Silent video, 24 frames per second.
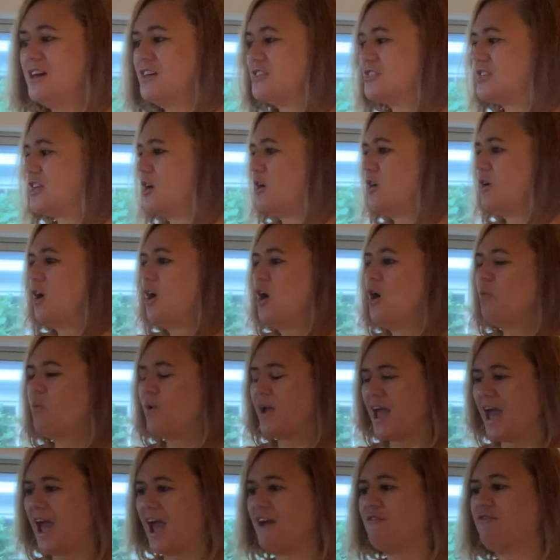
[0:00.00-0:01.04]
So
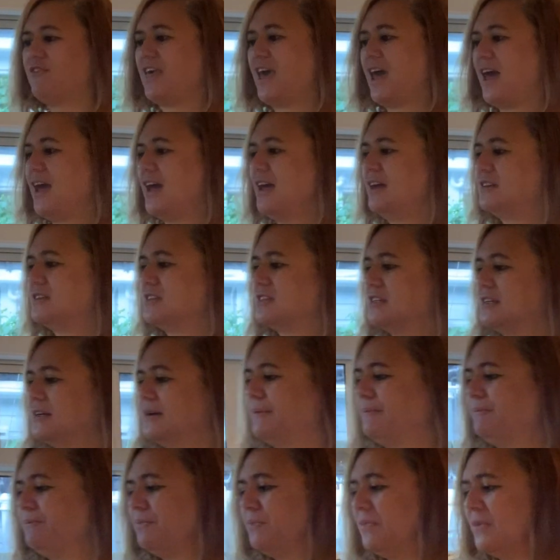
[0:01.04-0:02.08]
we have that.
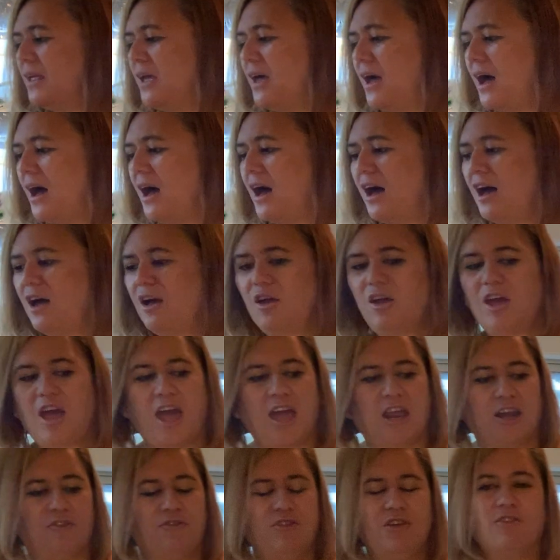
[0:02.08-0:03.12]

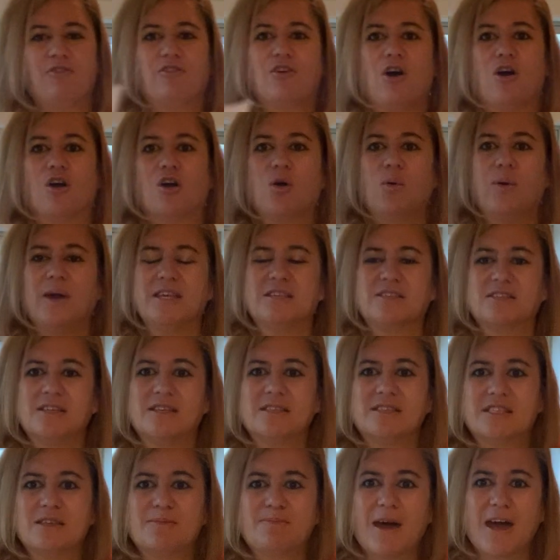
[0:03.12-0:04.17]
And if you've got
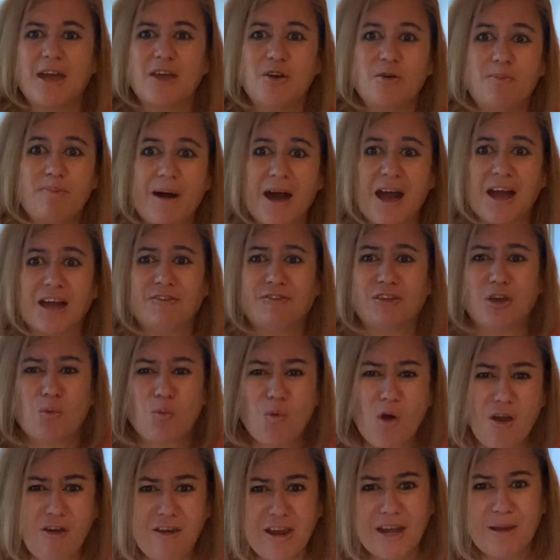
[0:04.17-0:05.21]
questions about your bug, if you're
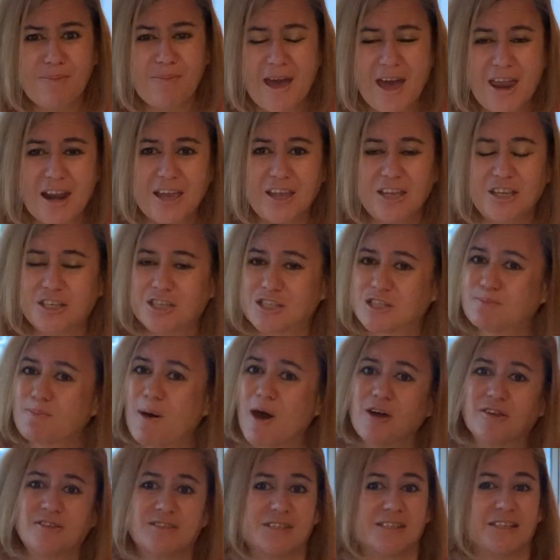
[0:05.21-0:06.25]
worried about it, you just
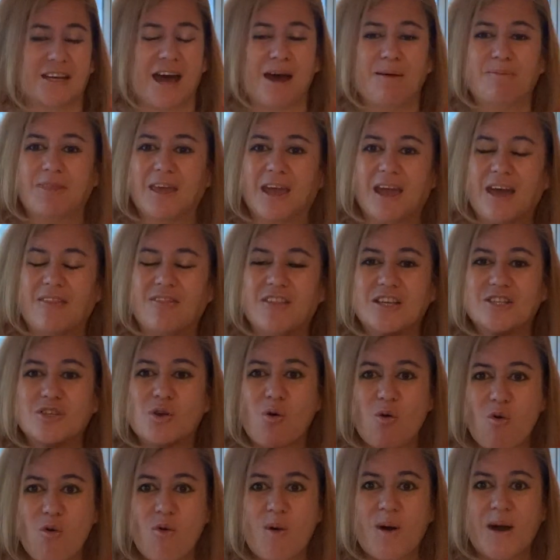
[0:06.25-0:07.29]
post it up there, and there's
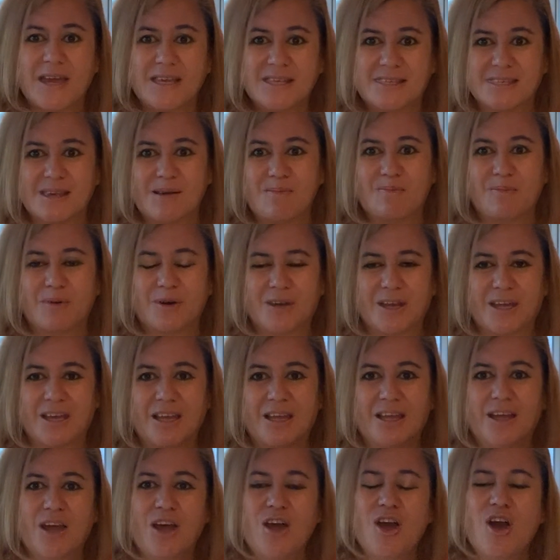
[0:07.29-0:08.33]
always
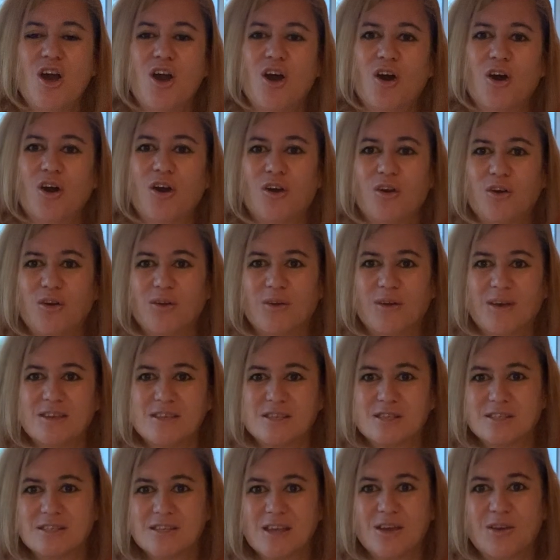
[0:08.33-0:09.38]
somebody who
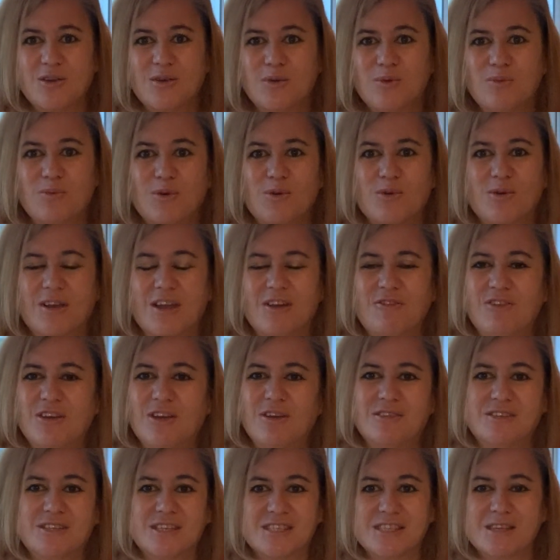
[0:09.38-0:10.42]
will give
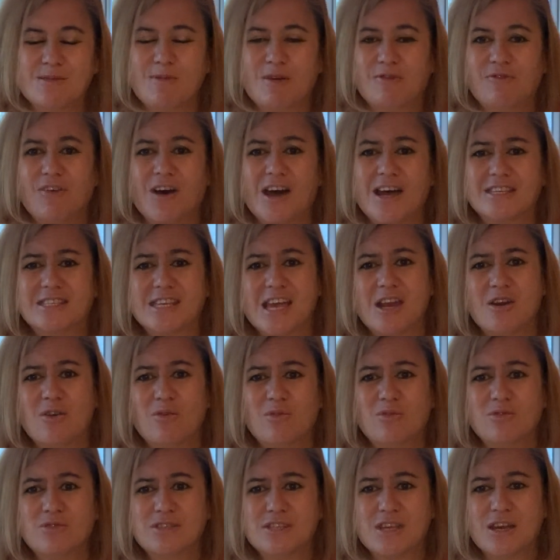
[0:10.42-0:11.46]
you just some advice. And
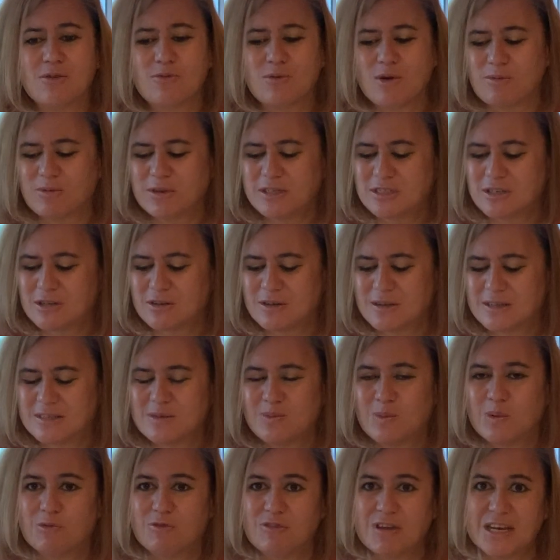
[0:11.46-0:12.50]
also what we do is
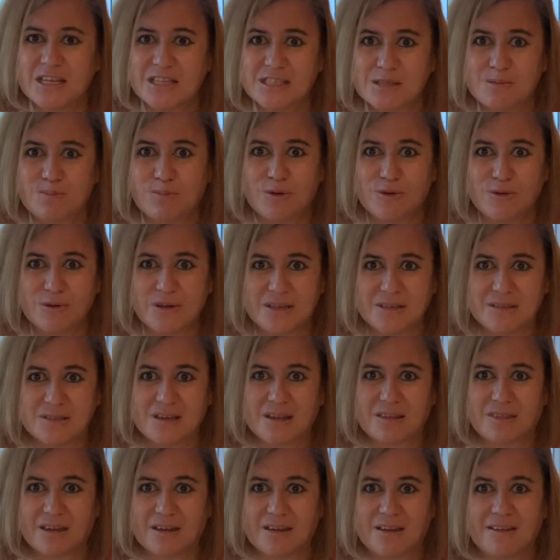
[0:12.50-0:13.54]
we really support each
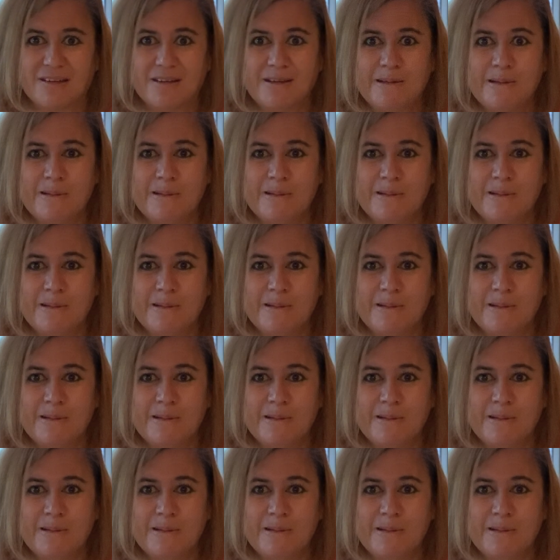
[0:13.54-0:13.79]
other.